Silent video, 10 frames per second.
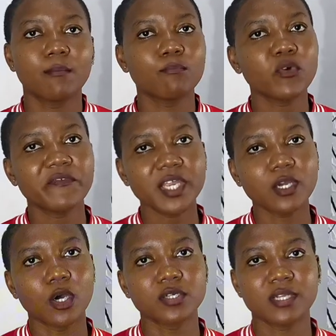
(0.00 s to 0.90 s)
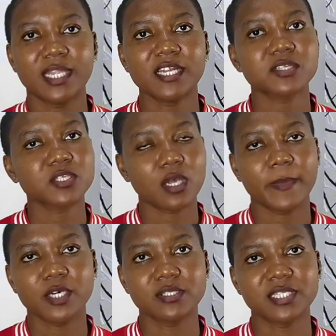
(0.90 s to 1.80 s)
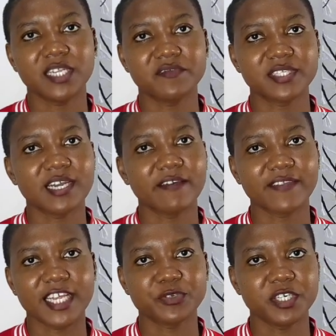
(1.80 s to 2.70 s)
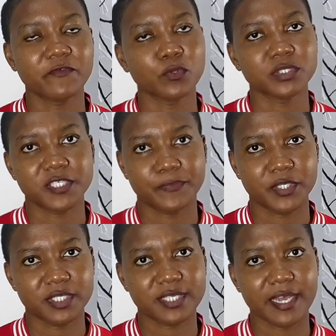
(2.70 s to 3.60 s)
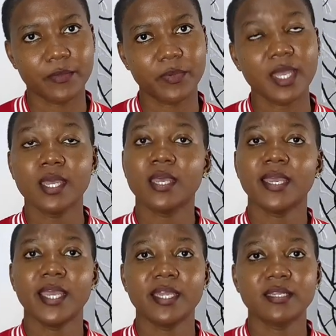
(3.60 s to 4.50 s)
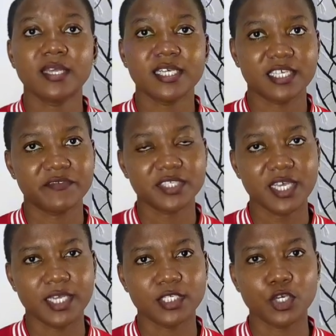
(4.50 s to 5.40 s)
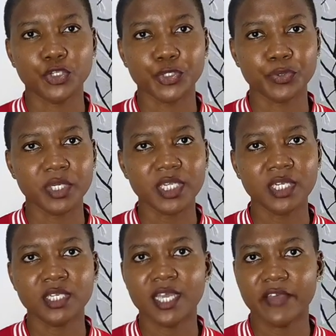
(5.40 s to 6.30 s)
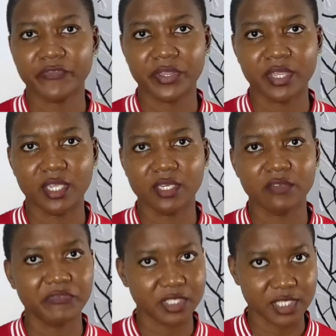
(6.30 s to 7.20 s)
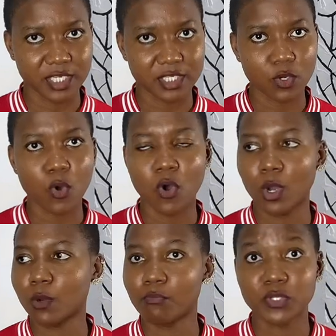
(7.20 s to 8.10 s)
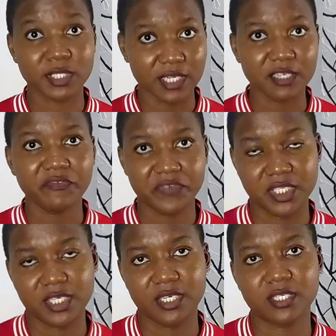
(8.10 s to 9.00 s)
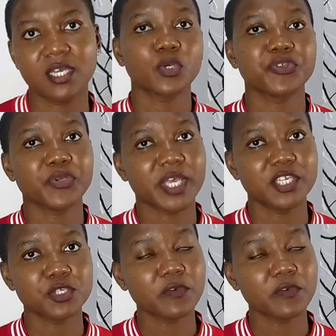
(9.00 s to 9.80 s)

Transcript: Moving on, let us talk about the sleeves that are flattering for this body type. And as I've said, you need everything fitted or mostly fitted. So you can